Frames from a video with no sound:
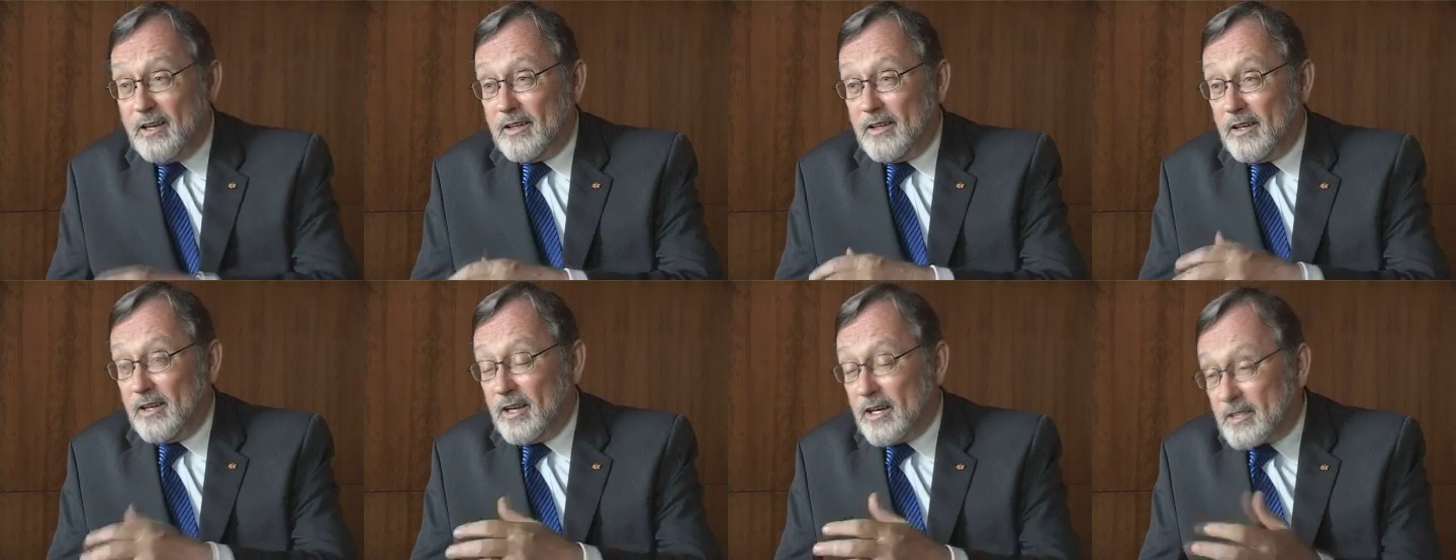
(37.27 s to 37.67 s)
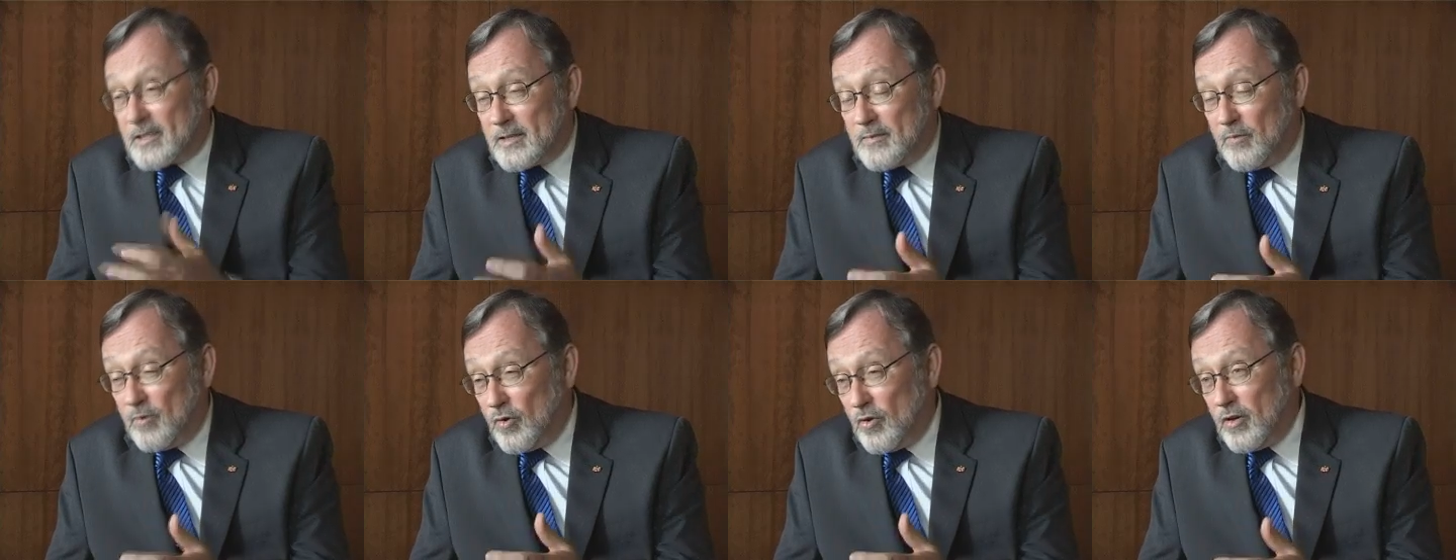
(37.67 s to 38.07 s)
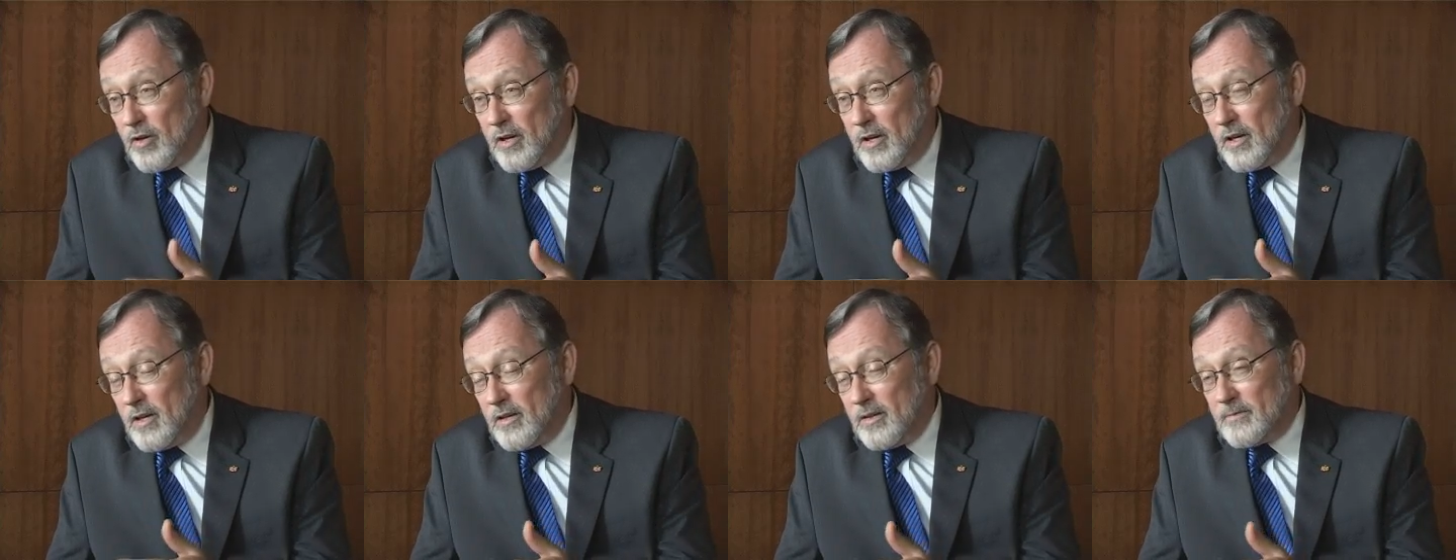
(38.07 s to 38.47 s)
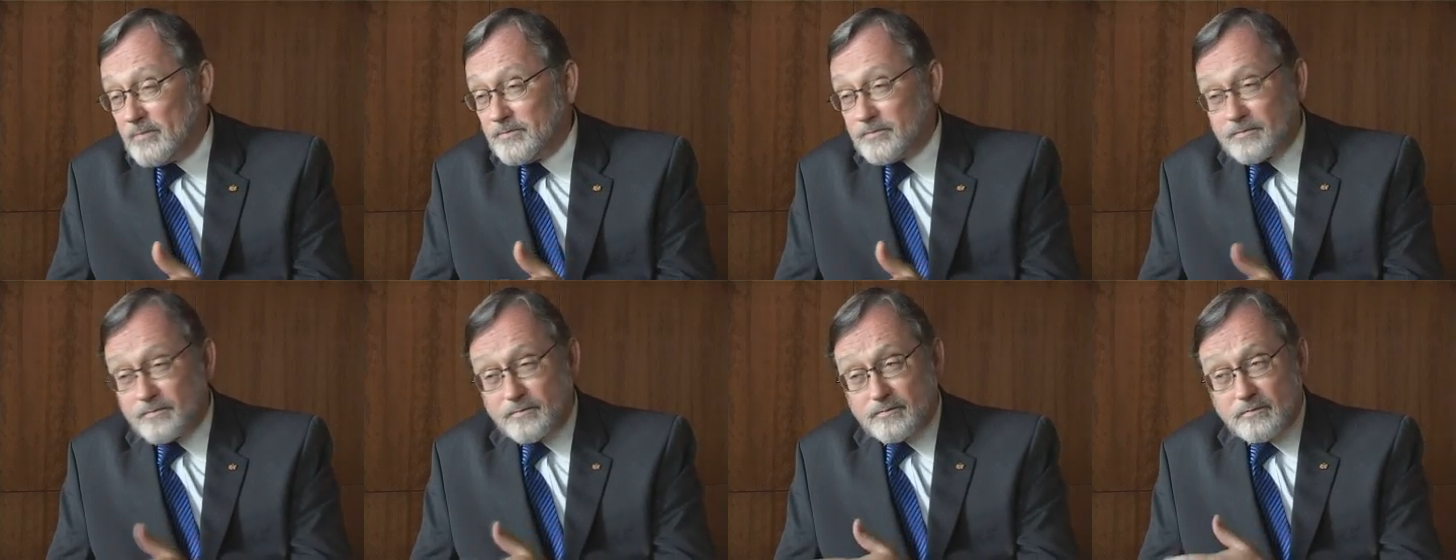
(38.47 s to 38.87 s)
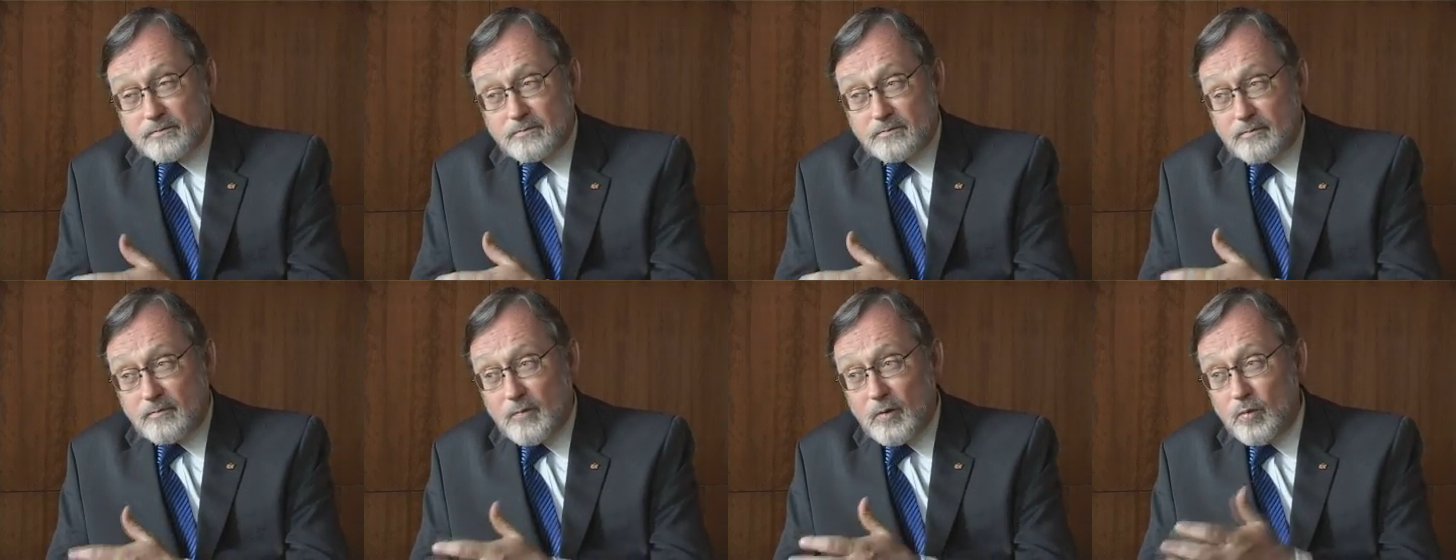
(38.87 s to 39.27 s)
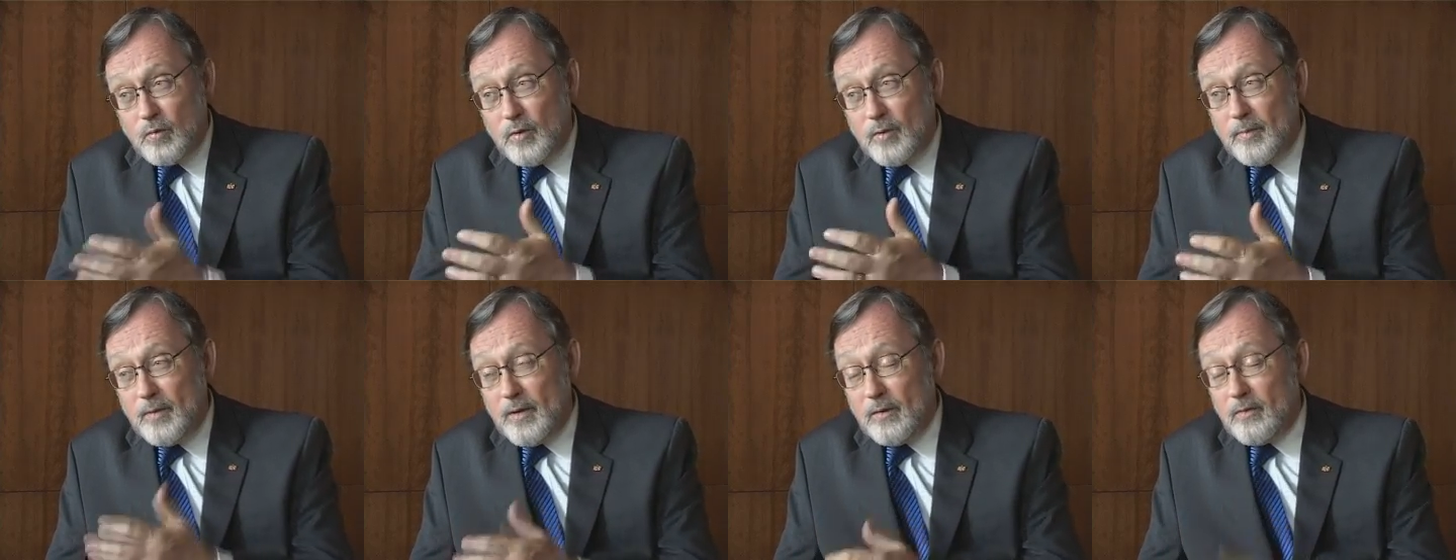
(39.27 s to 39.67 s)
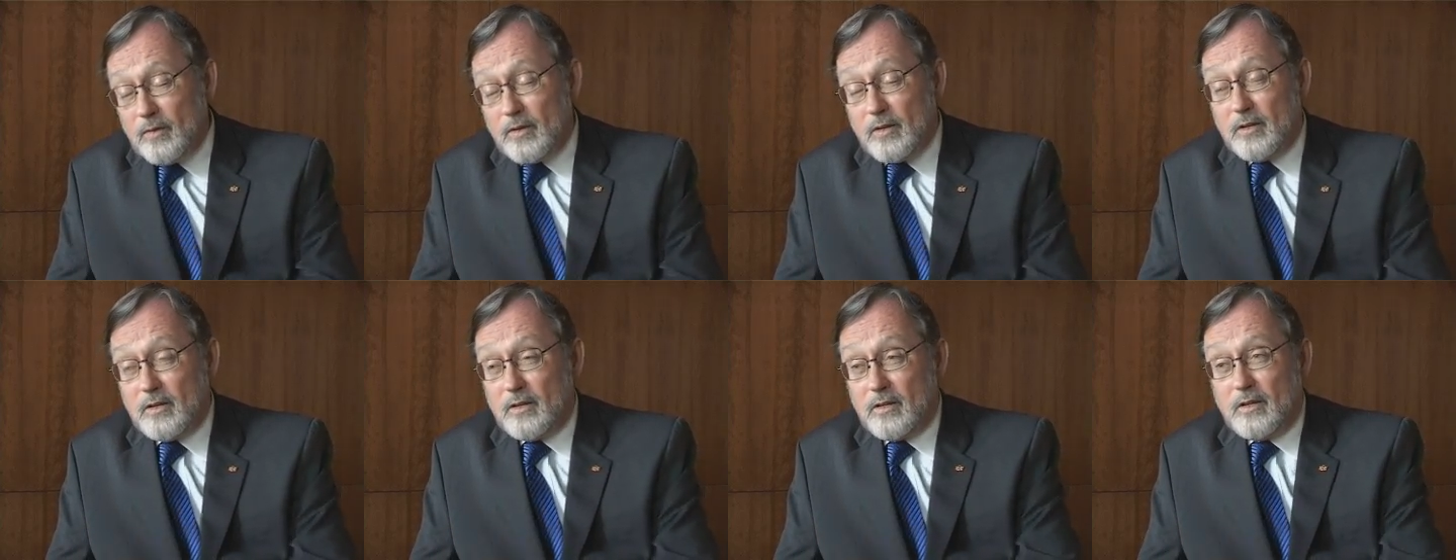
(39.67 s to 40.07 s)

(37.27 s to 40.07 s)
The next morning, we met with the